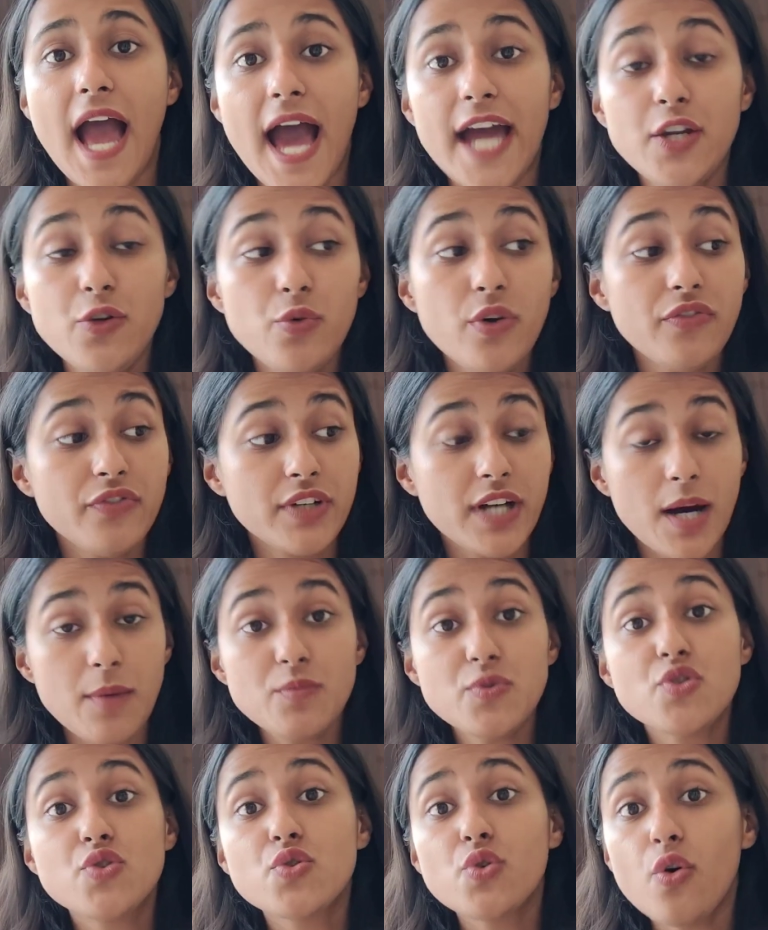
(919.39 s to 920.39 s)
And you have
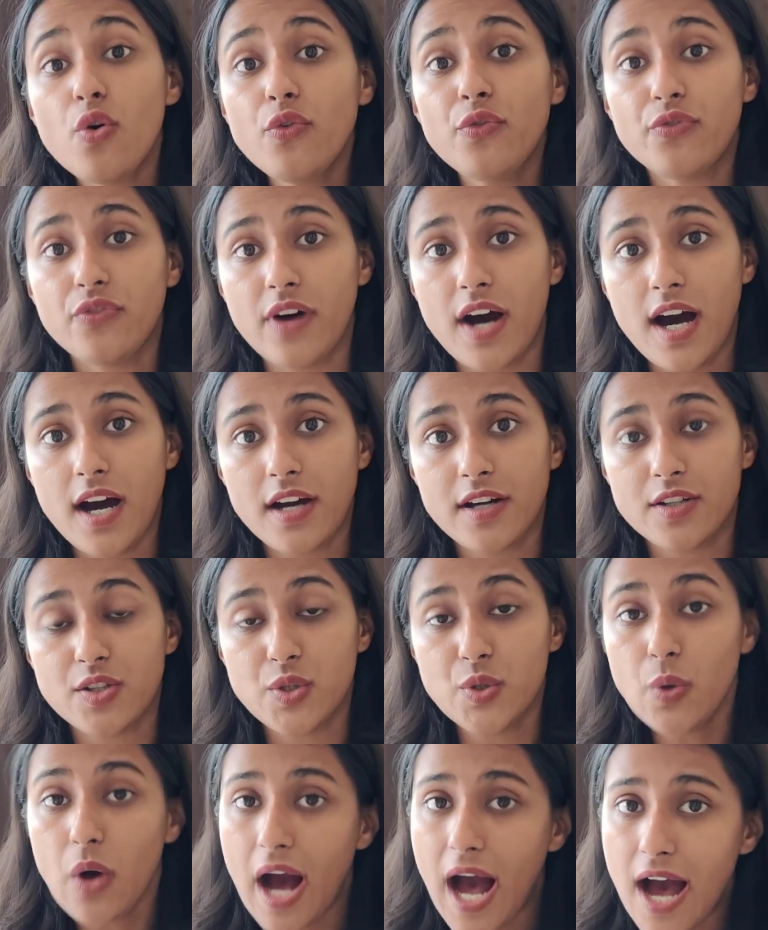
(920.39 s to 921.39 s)
come so
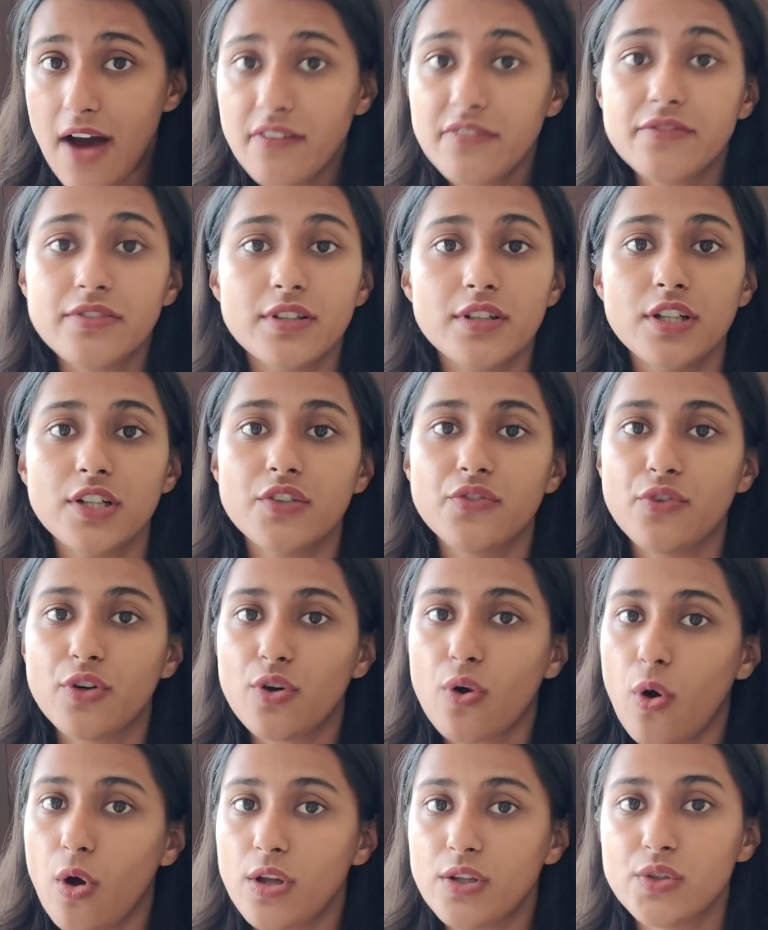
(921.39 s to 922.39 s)
far. You have worked
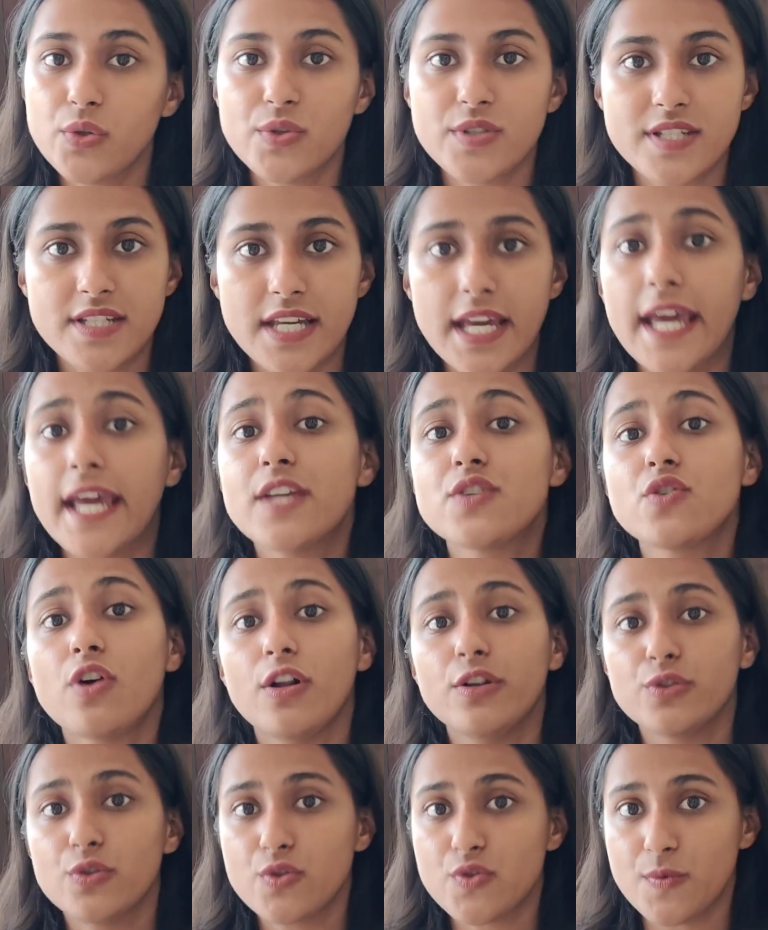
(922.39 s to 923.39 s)
for all those days,
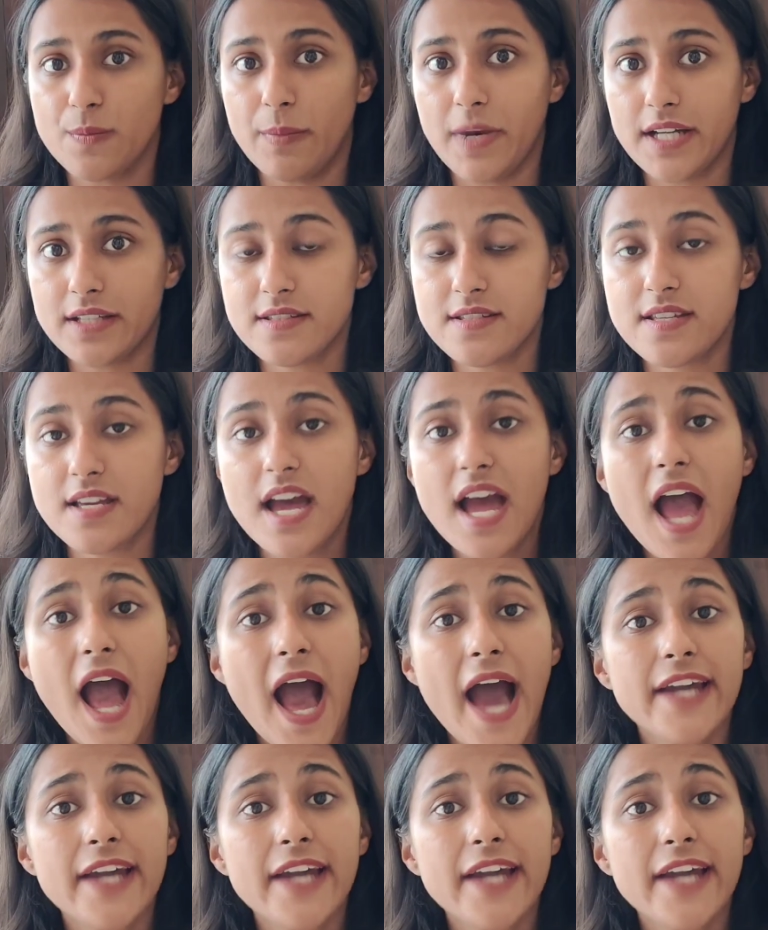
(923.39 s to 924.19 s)
all those months,